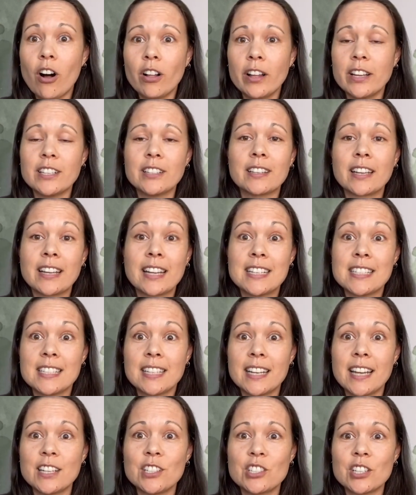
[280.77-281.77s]
Like I said,
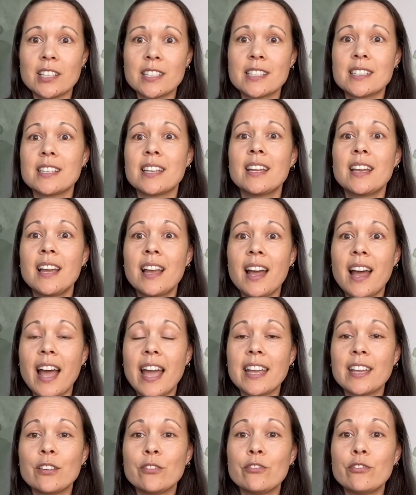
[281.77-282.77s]
I
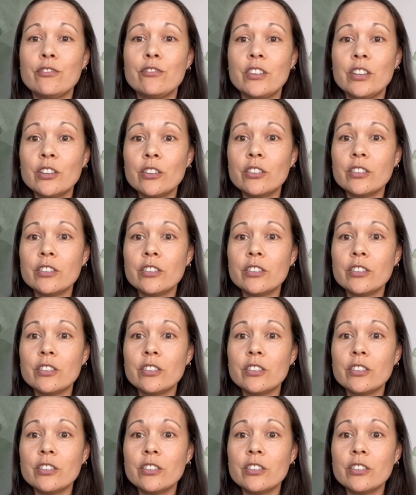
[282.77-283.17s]
can feel